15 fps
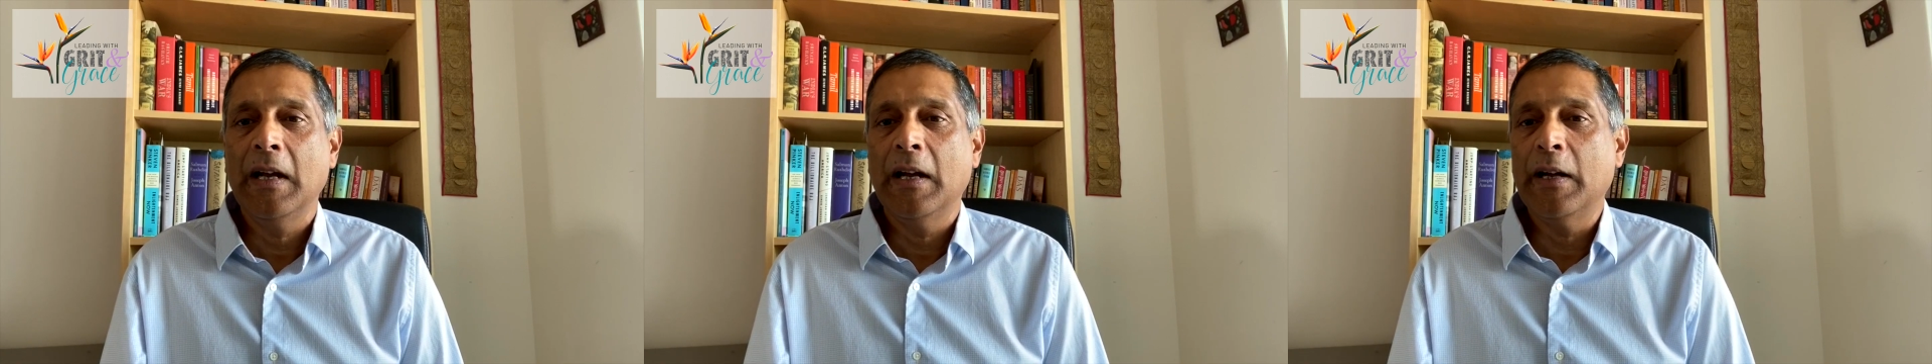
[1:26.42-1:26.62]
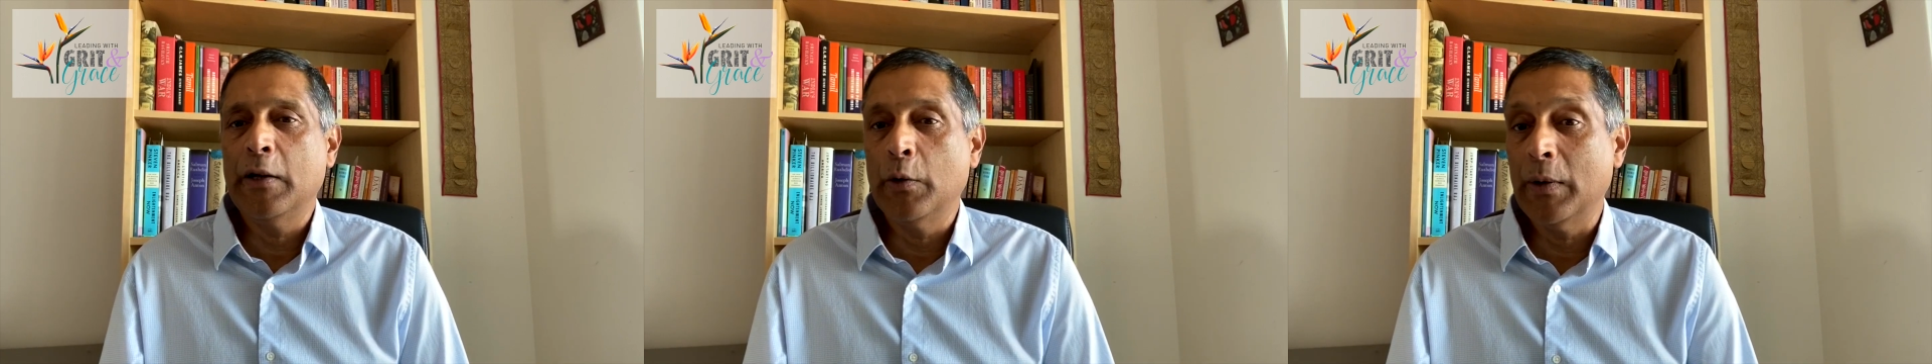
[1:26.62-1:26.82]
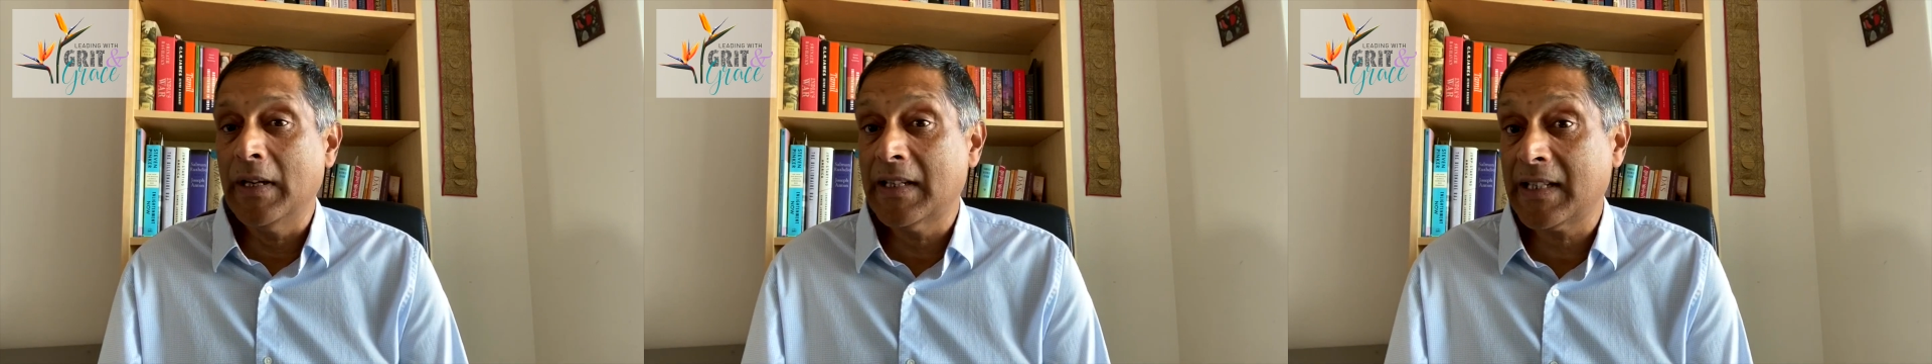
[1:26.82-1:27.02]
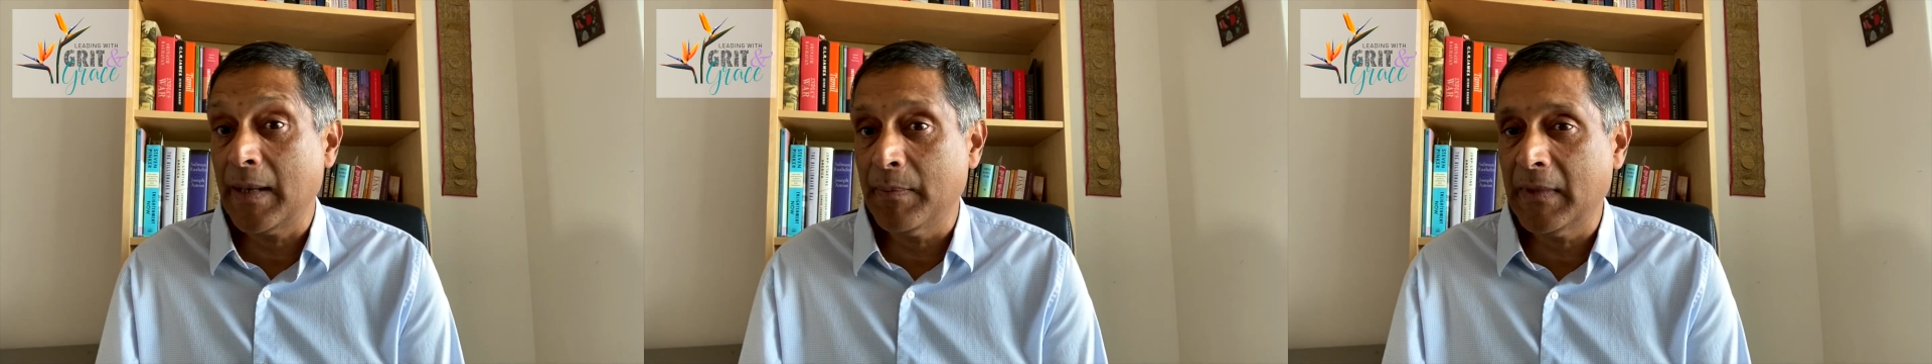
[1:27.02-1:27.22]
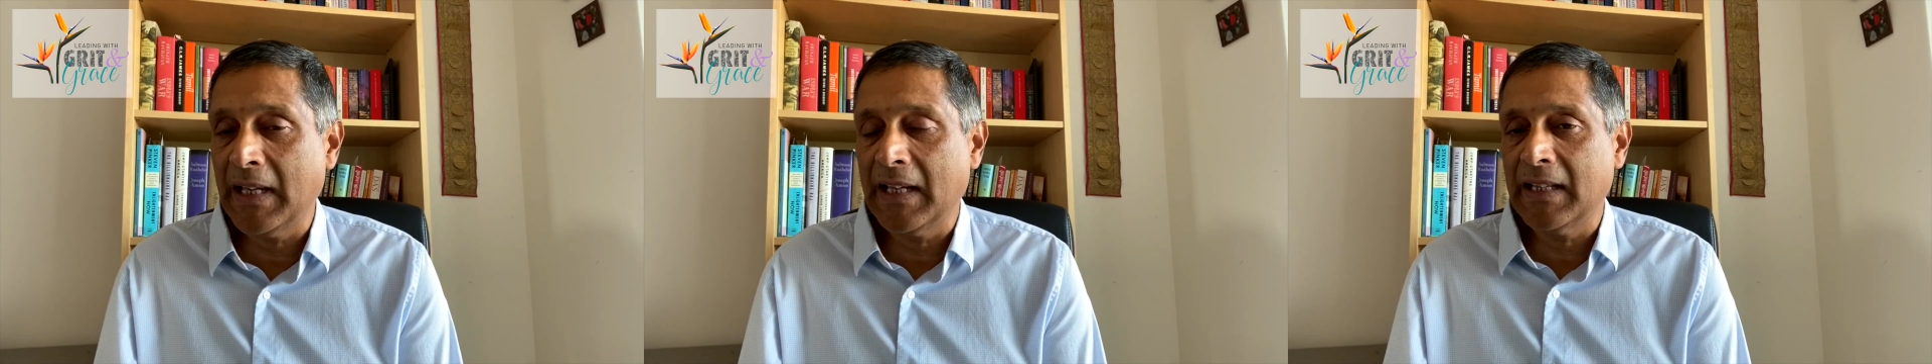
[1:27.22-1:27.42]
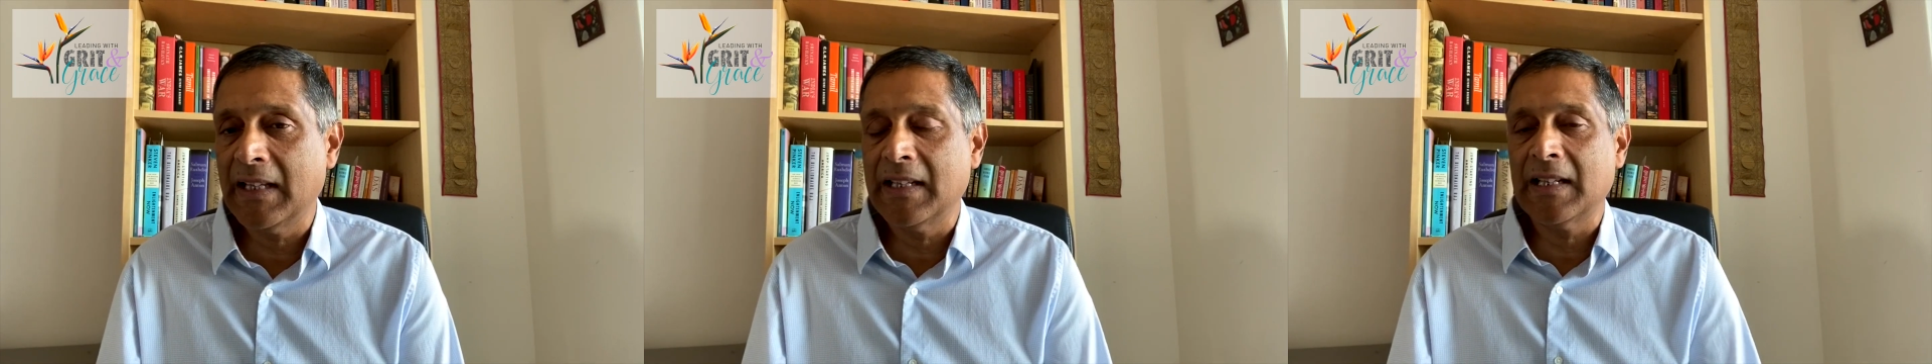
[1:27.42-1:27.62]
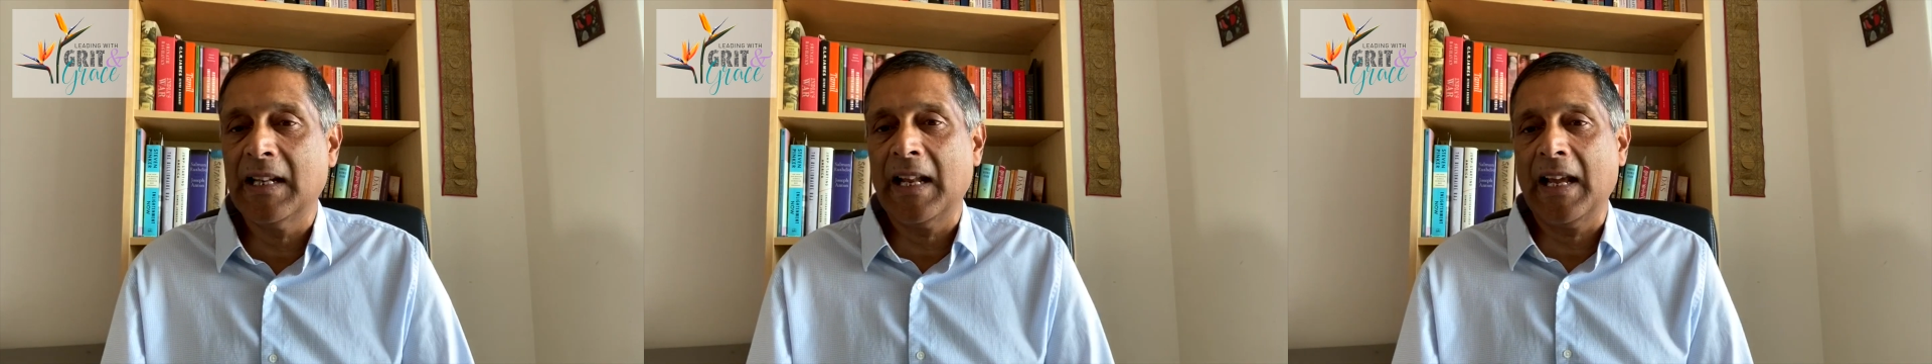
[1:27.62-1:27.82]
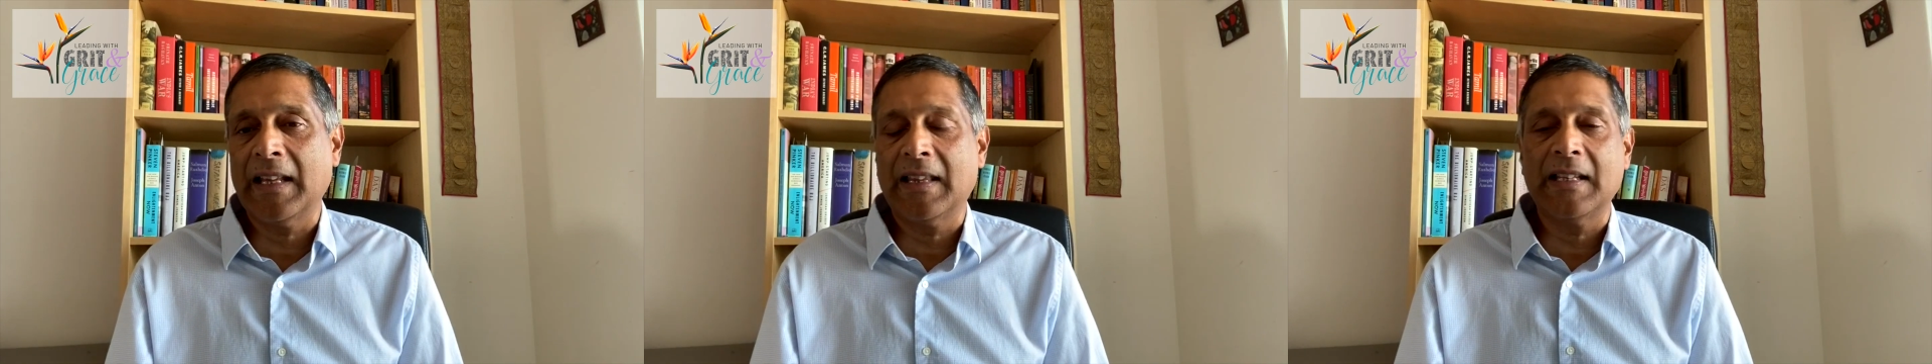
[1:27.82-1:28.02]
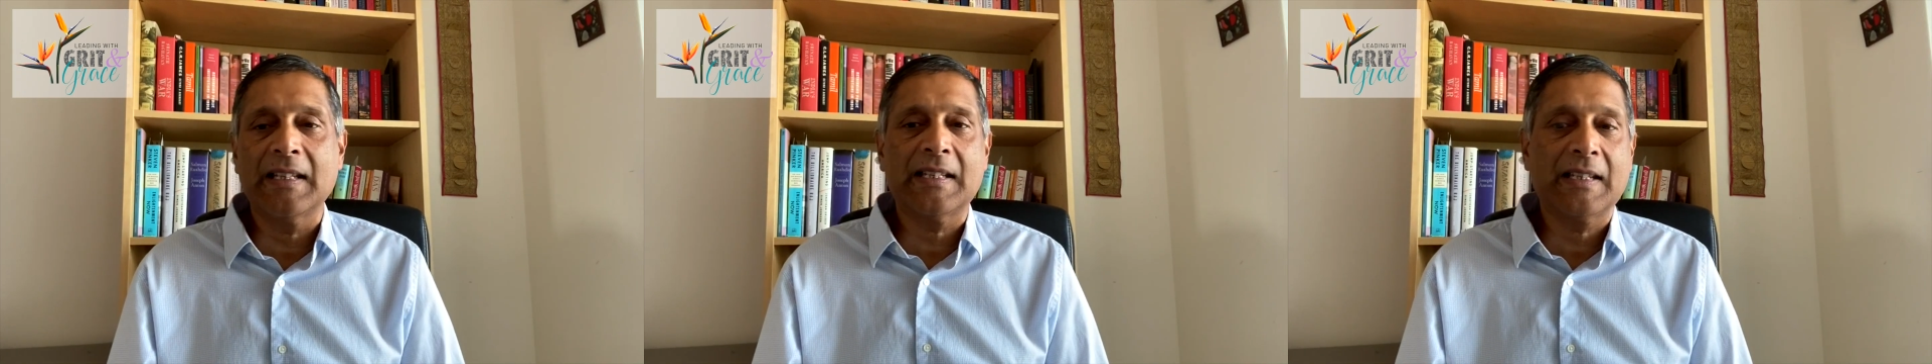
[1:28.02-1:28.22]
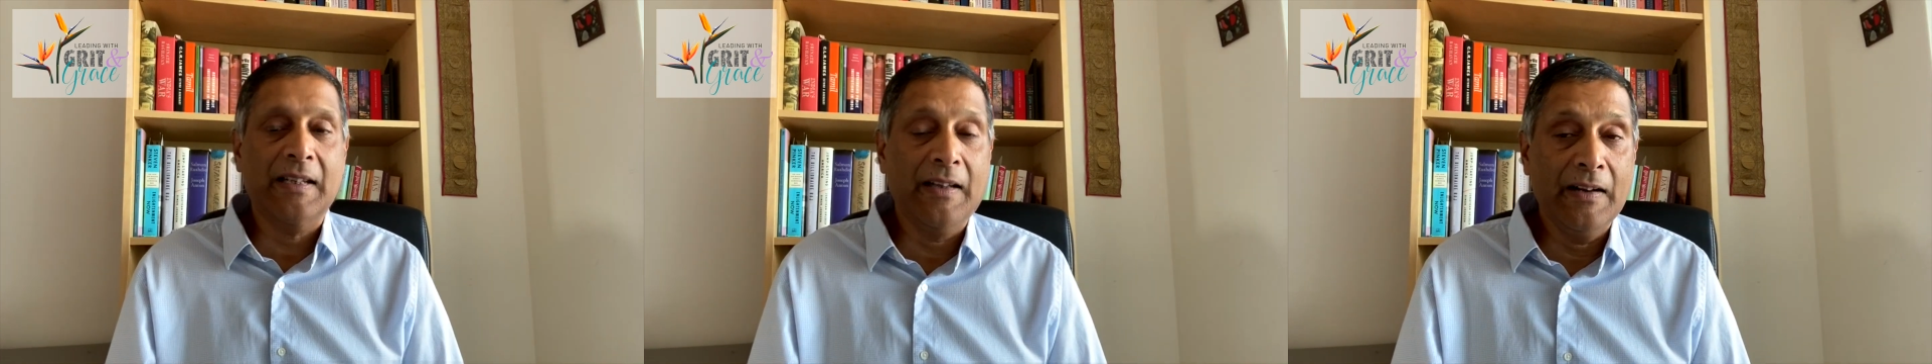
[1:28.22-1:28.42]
doing something like this